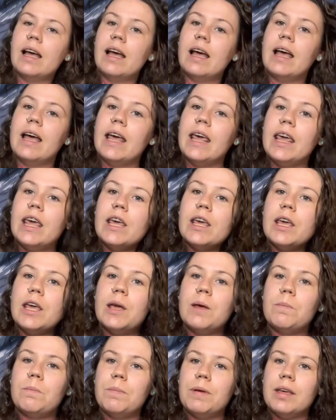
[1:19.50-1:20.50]

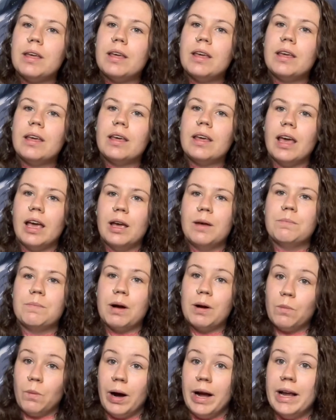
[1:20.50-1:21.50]
he became
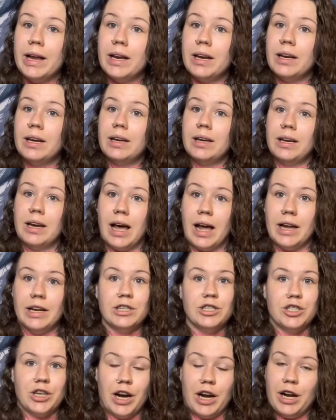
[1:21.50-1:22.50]
my white knight in
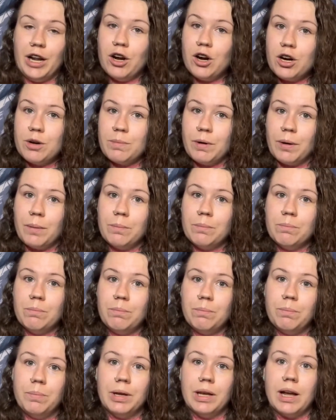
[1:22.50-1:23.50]
shining armor
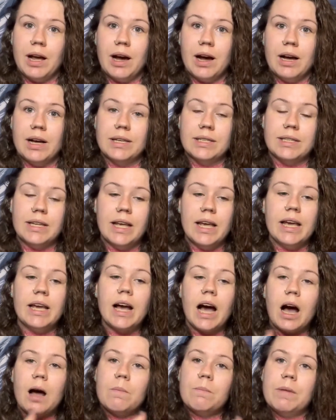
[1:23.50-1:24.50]
because he
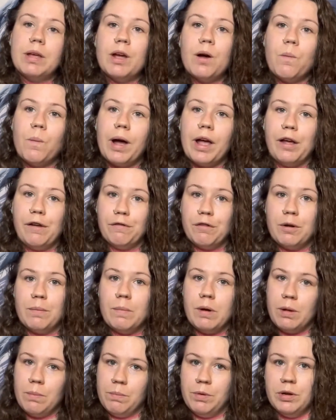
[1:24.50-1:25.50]
got me away from
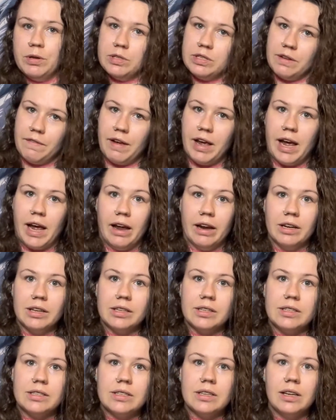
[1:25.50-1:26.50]
an abusive
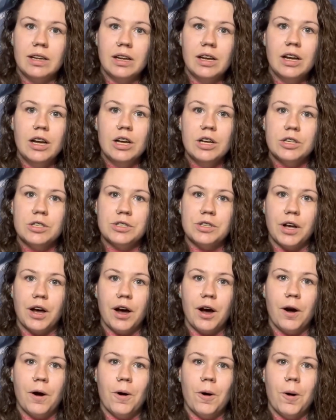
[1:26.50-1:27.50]
ex.
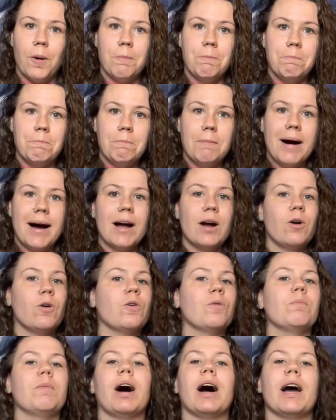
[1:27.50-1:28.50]
So my
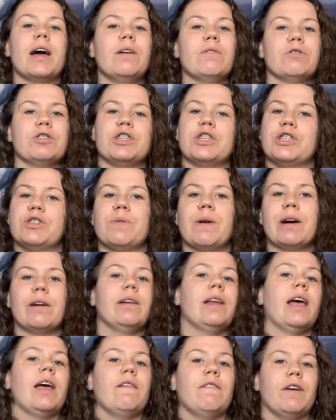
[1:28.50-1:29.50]
whole mind was just around
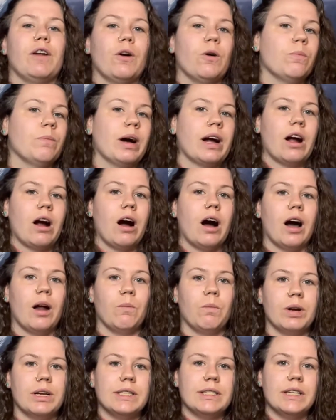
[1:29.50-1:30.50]
David. Oh my God,
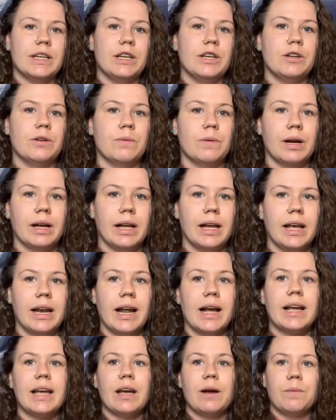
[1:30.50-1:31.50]
what is he doing? Can
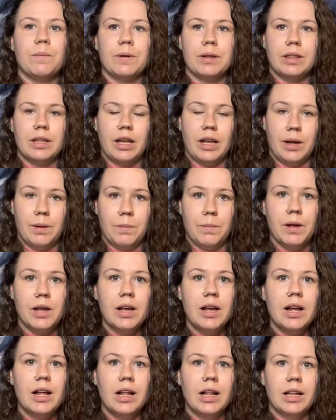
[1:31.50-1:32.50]
I get with him?
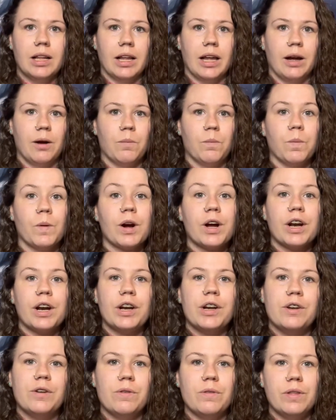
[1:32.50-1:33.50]
Like, we're
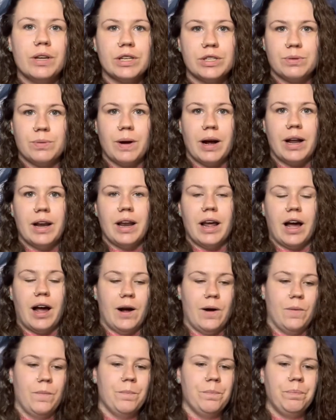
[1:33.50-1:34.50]
gonna do this right
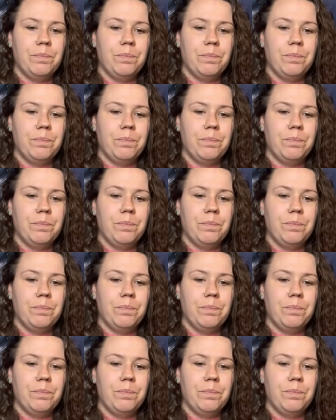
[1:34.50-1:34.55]
now.